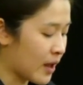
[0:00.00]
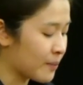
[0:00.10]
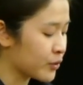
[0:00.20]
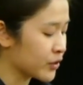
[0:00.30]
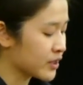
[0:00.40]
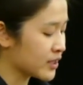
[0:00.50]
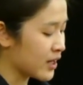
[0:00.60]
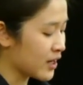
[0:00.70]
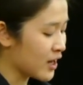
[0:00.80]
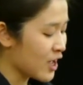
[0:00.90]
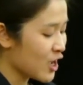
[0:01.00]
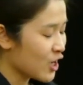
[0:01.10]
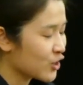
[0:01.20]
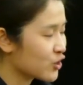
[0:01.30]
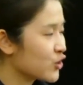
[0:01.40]
and puts in
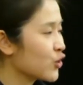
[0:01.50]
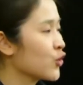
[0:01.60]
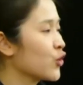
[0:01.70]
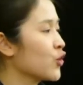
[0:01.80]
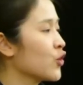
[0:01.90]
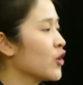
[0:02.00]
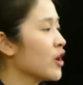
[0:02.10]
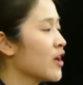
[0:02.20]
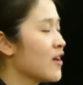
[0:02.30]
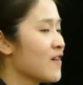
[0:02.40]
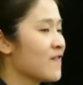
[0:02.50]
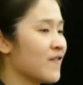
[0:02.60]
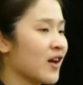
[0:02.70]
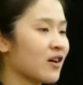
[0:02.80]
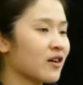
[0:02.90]
2
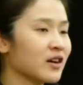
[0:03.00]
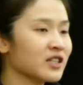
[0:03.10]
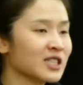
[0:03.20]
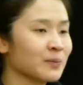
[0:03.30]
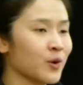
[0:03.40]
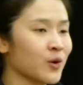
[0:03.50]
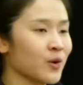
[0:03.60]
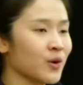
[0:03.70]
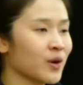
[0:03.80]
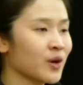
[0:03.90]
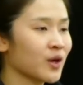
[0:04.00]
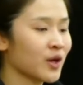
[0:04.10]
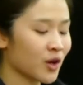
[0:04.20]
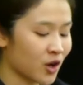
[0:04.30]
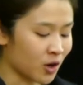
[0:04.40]
very small
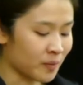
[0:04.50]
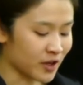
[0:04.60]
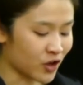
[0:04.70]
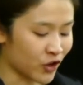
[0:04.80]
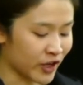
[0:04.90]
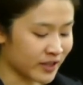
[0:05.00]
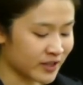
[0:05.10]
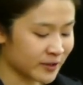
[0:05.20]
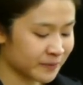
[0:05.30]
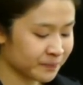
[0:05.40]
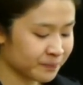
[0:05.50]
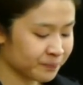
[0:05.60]
copper coins.